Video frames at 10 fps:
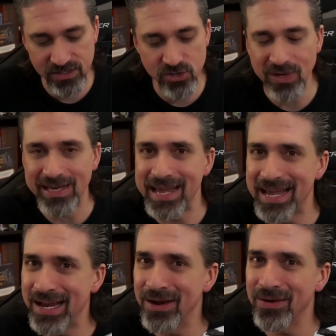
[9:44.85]
you can
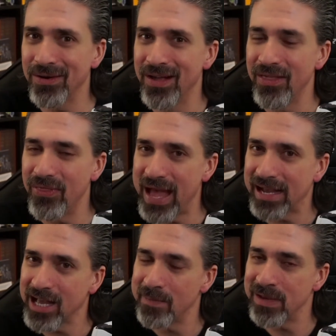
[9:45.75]
hear that
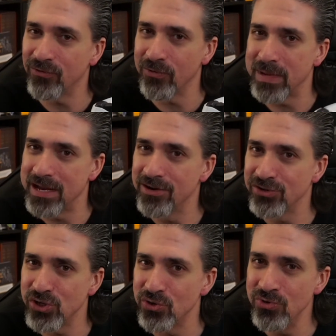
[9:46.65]
coming from here
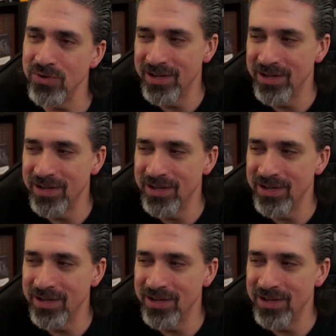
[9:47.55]
too.